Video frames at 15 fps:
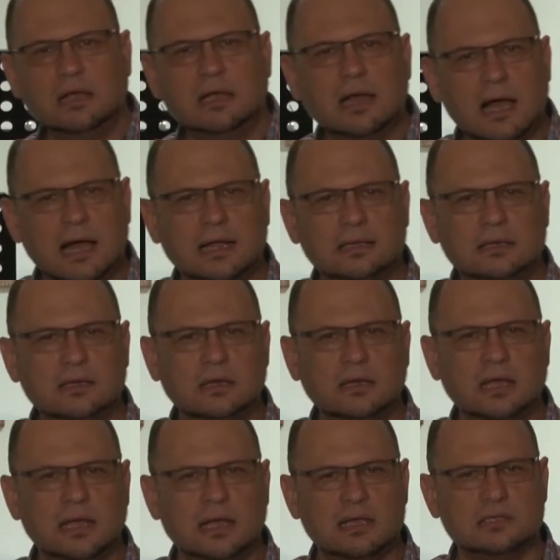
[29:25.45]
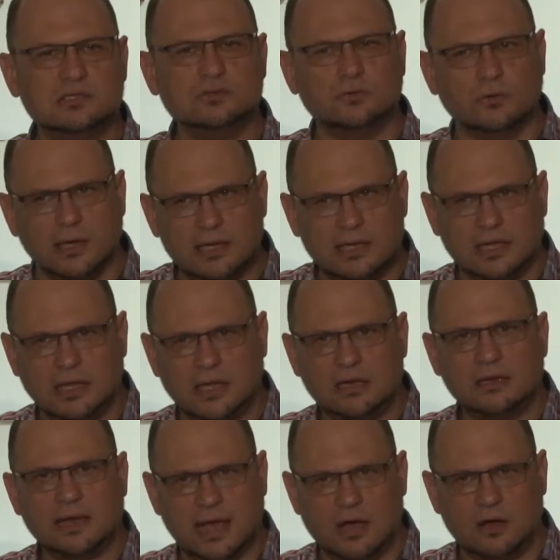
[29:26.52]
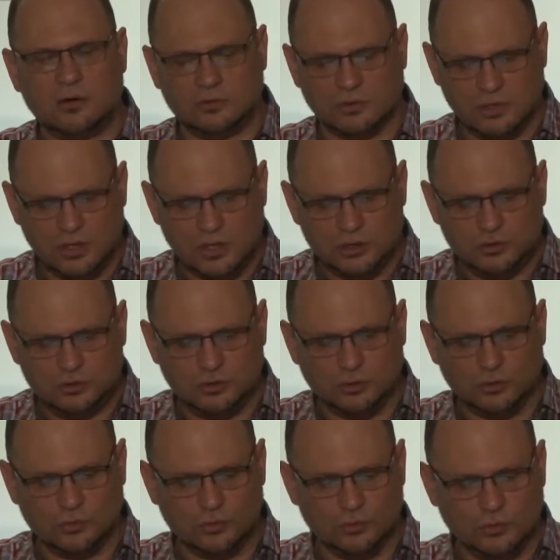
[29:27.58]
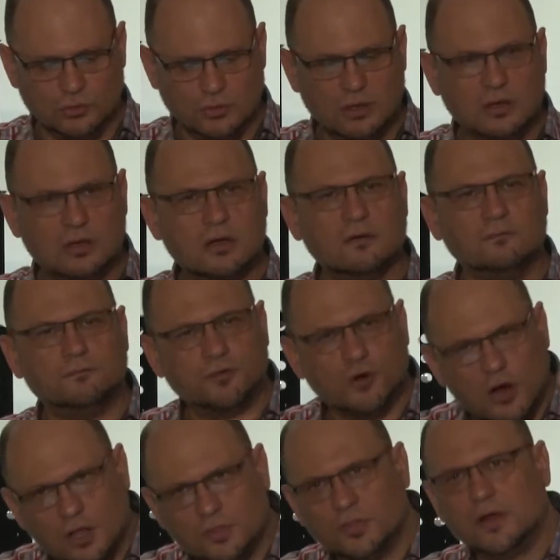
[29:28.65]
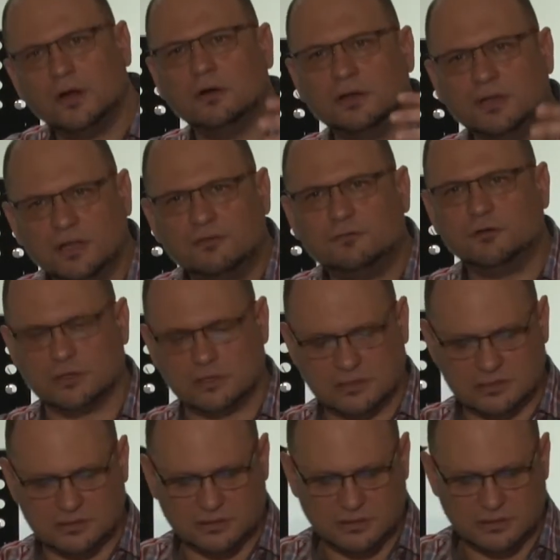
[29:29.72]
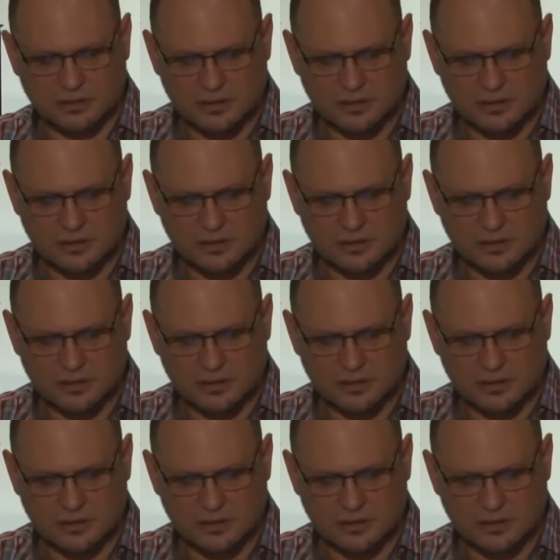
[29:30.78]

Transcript: God is ready now to confront their indifference.